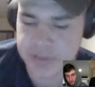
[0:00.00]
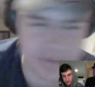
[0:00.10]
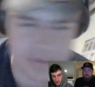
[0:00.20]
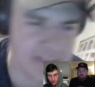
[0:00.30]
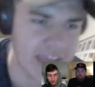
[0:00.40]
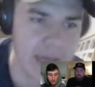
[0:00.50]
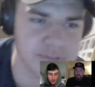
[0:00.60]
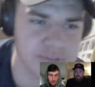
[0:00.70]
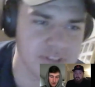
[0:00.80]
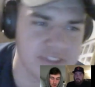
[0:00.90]
the
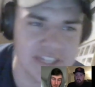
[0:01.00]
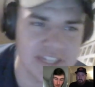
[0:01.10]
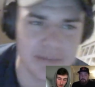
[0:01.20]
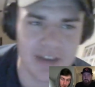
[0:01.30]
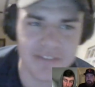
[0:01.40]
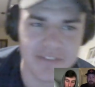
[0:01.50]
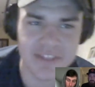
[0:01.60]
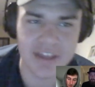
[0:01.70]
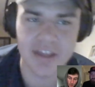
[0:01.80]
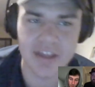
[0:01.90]
captain of the team and
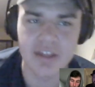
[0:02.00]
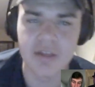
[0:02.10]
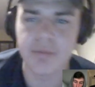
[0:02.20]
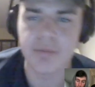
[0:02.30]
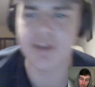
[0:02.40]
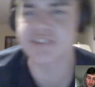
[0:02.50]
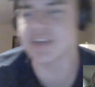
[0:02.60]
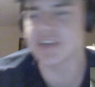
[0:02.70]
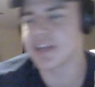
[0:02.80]
everything. But it's like